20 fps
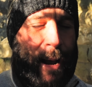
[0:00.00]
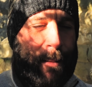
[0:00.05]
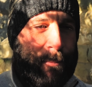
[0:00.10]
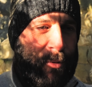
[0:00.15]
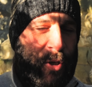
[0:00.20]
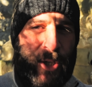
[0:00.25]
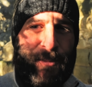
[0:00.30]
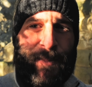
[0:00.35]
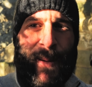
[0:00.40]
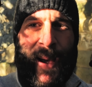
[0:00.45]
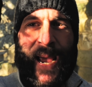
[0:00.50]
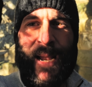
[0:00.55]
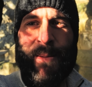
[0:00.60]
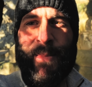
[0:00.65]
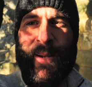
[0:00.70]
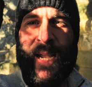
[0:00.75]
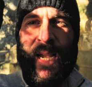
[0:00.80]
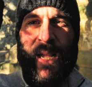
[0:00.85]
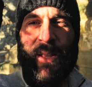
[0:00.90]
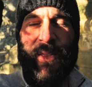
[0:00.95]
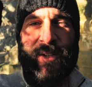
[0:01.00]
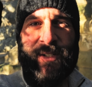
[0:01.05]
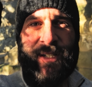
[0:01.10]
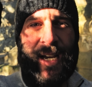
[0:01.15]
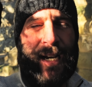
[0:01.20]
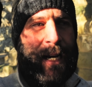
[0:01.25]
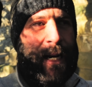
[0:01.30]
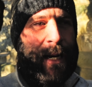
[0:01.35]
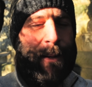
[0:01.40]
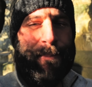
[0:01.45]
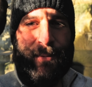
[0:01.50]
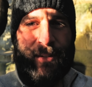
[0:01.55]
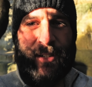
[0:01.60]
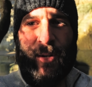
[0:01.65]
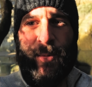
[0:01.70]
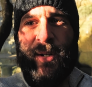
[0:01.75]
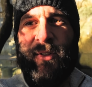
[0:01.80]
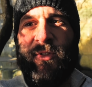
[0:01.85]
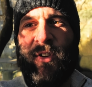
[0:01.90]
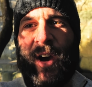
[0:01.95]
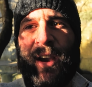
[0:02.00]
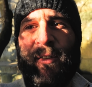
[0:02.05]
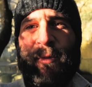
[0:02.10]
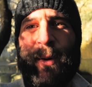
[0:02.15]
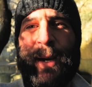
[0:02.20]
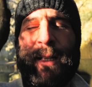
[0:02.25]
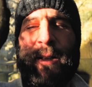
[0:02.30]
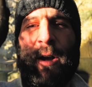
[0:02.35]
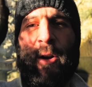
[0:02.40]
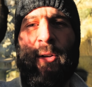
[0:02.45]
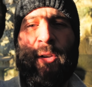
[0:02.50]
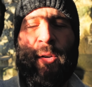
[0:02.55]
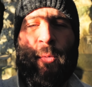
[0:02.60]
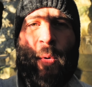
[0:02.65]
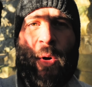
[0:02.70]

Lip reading: Just behind me here, there's a wee driveway down